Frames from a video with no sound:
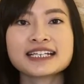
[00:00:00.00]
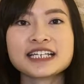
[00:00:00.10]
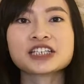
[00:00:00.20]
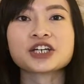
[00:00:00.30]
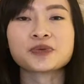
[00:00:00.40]

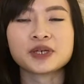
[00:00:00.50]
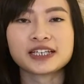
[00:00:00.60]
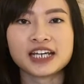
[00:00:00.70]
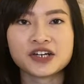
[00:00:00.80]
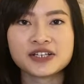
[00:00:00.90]
that there will be an
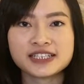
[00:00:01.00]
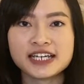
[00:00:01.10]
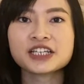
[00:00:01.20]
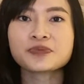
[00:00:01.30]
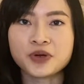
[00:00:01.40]
increase in
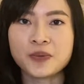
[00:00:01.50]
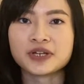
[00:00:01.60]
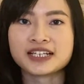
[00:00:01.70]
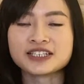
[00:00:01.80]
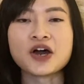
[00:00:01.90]
the
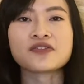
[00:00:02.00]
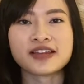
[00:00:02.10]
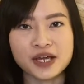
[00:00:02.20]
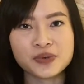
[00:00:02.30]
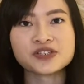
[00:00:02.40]
prominence of
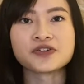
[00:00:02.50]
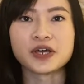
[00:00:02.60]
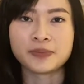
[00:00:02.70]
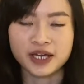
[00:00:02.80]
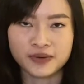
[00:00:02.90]
language for
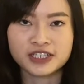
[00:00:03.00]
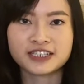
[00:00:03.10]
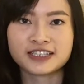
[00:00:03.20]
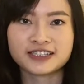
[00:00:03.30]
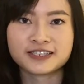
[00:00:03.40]
impact
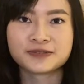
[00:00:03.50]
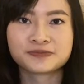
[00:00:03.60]
questions.